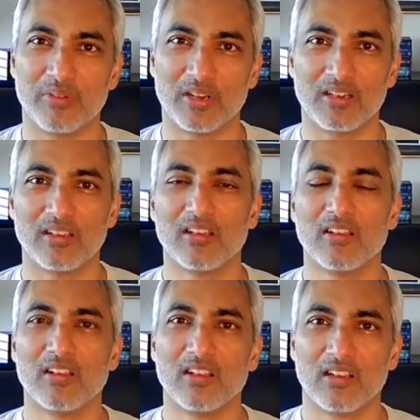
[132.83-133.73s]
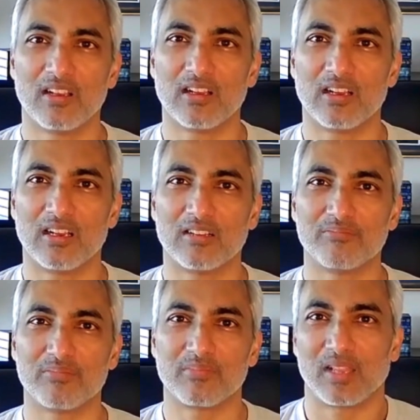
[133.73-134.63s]
But
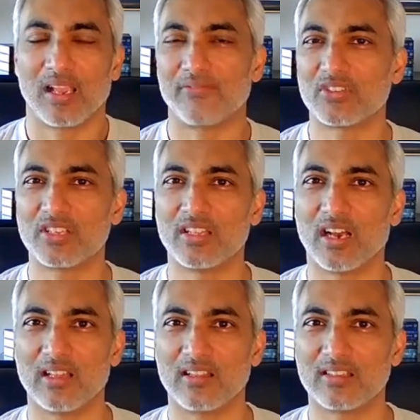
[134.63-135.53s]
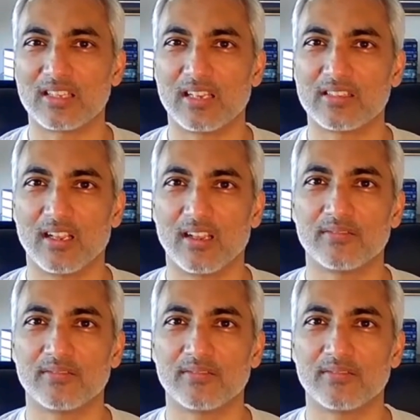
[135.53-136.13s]
you have to see the Highlands, I'd